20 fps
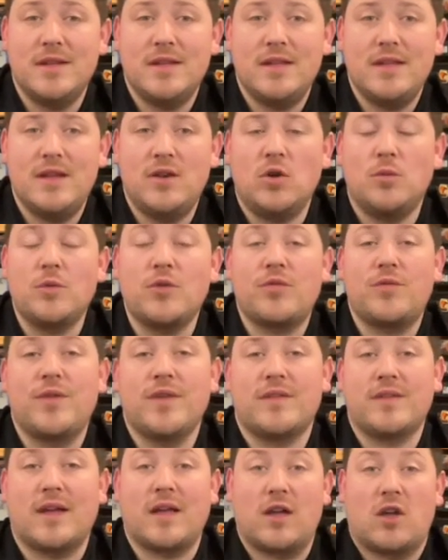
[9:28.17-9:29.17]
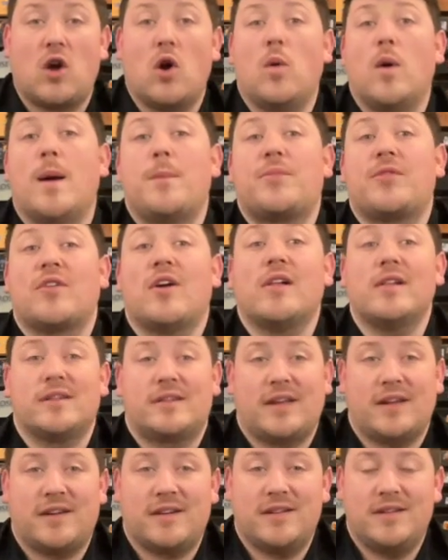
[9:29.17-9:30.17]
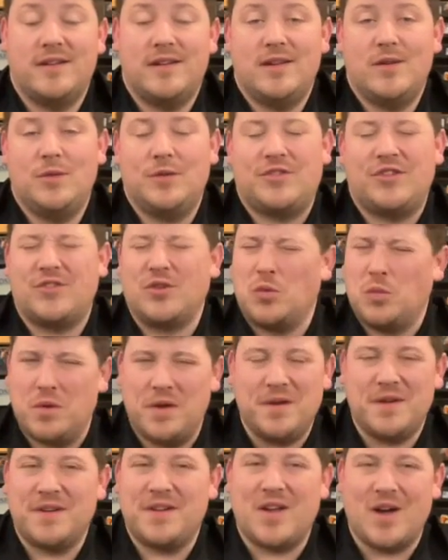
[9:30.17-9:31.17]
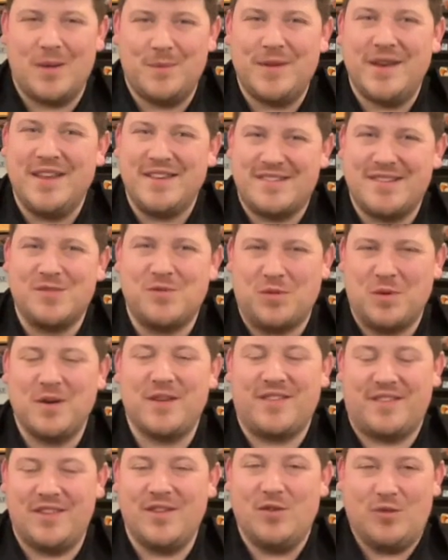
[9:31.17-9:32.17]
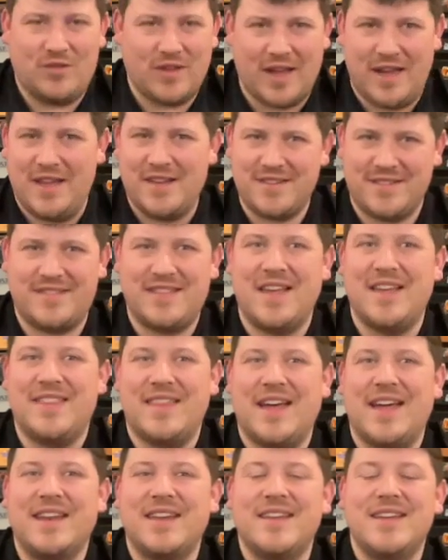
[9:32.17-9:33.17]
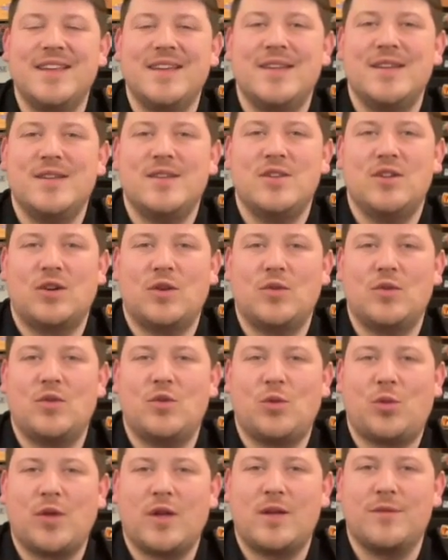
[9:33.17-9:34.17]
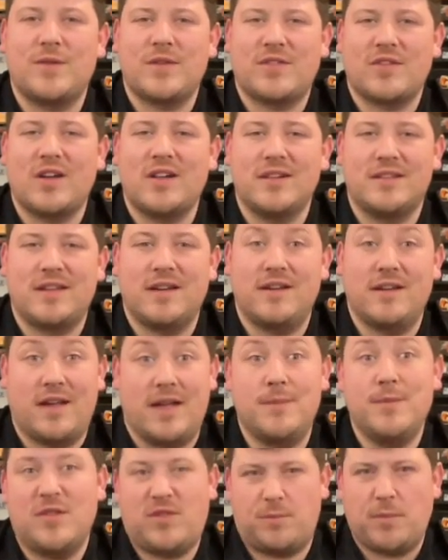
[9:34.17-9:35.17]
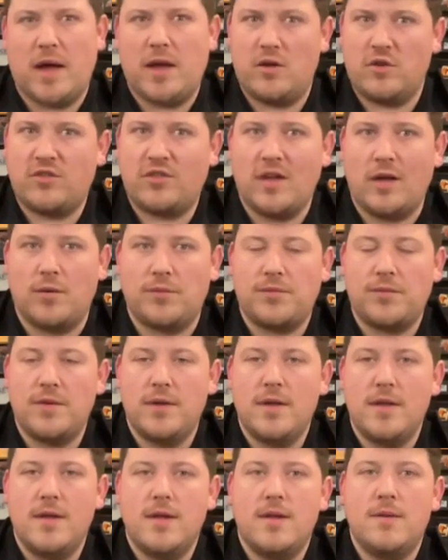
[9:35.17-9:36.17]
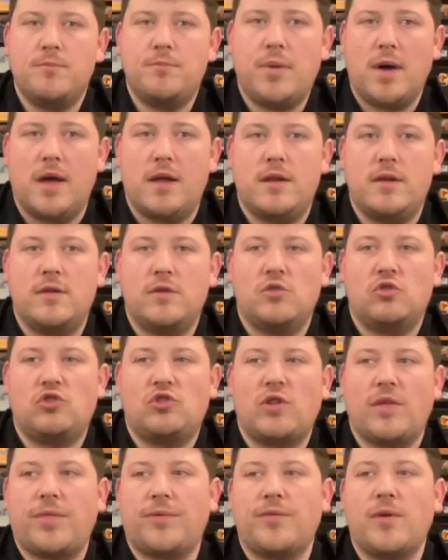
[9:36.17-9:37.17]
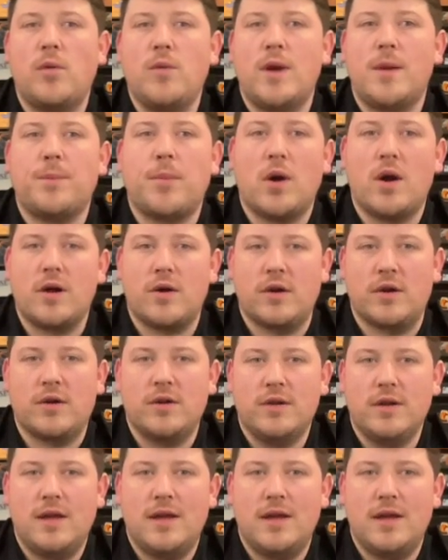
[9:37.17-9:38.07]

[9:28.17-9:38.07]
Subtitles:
it almost feels like a co-op solitaire, which is a weird combination of words to use. I understand that. You know, you think of a solitaire game, it's by yourself. But to throw in a partner